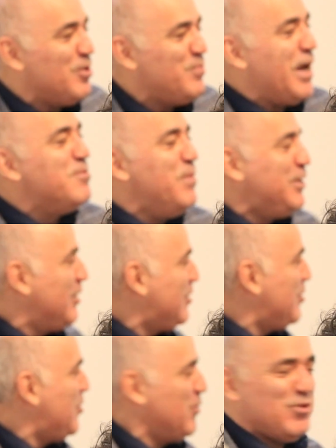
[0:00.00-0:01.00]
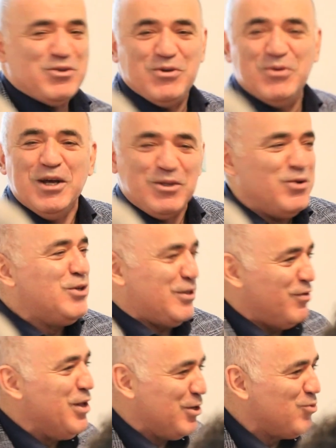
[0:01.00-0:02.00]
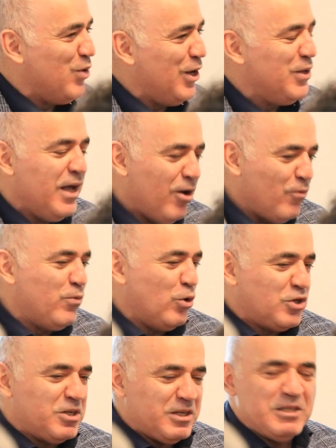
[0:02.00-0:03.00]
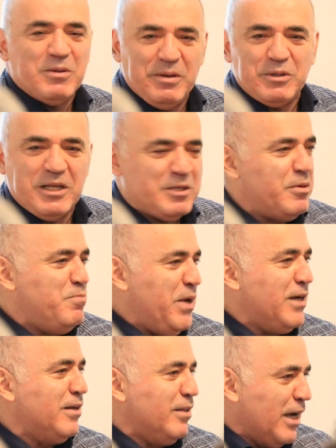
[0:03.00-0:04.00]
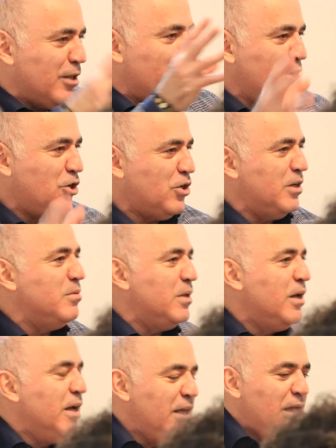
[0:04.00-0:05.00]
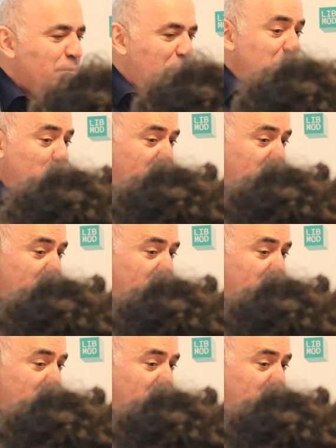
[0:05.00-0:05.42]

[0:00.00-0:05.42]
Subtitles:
can be admitted to a civilized world. Of course, it's a bit bigger. The declaration, by the